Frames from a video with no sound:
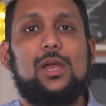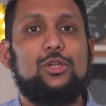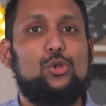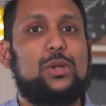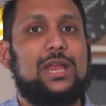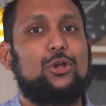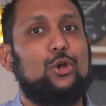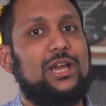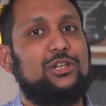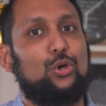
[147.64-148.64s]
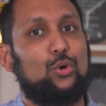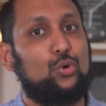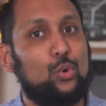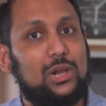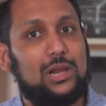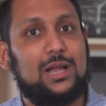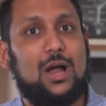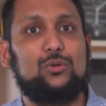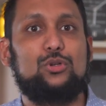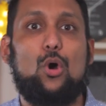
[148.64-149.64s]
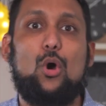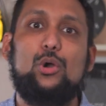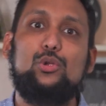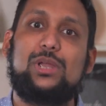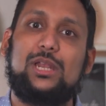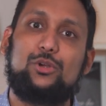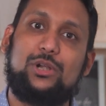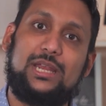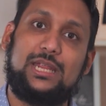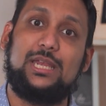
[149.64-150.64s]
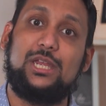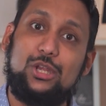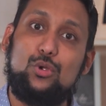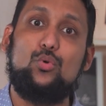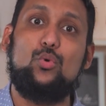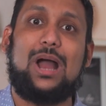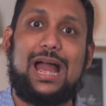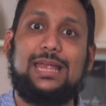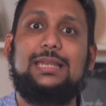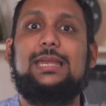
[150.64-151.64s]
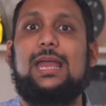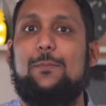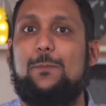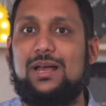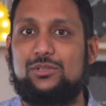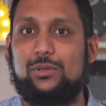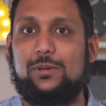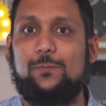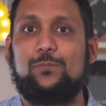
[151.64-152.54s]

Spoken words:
You can connect your Google account or you can create a new ID and password.